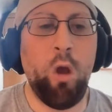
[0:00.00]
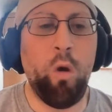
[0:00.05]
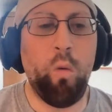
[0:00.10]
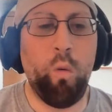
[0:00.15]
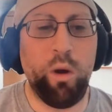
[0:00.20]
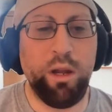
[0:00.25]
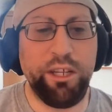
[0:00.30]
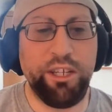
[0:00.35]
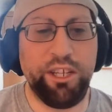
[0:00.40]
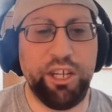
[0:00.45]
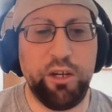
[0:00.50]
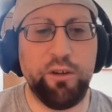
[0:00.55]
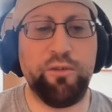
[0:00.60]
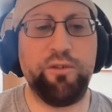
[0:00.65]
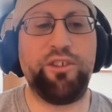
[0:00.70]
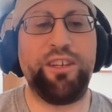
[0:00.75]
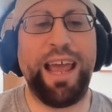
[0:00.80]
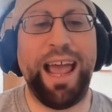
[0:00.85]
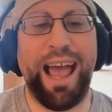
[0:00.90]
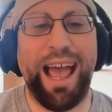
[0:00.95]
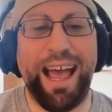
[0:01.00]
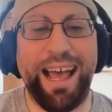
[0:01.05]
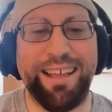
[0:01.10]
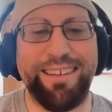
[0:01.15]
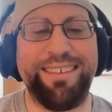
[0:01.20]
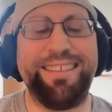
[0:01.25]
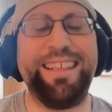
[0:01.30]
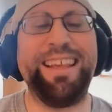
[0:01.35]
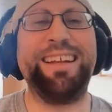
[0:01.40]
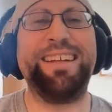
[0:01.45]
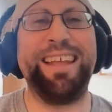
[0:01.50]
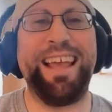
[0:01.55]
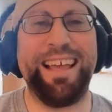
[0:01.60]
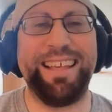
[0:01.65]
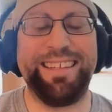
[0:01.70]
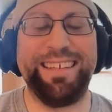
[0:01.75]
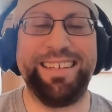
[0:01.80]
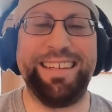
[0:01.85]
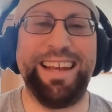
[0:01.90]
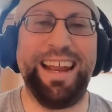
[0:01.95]
was used as the
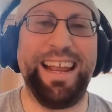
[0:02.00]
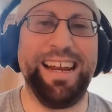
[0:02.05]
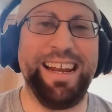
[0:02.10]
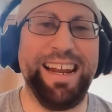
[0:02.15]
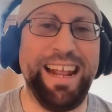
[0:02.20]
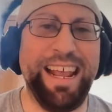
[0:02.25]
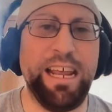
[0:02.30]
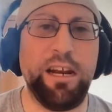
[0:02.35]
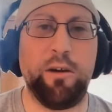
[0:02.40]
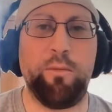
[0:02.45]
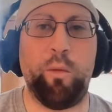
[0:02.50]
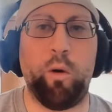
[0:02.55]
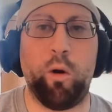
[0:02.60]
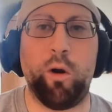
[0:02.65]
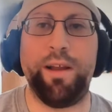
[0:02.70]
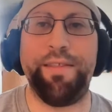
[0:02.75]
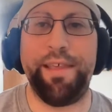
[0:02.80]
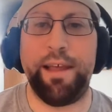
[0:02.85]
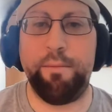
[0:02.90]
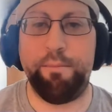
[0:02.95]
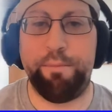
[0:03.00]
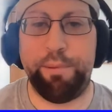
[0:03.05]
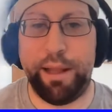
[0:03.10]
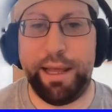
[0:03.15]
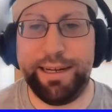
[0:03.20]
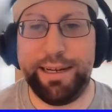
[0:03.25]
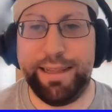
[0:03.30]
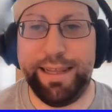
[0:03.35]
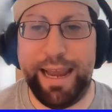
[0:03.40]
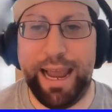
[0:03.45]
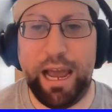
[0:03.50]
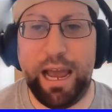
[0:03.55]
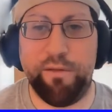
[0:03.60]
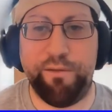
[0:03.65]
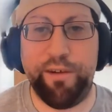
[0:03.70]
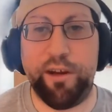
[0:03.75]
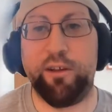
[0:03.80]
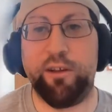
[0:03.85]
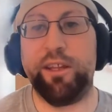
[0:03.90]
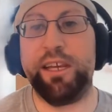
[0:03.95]
designated hitter more than playing in the
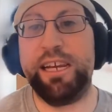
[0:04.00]
outfield.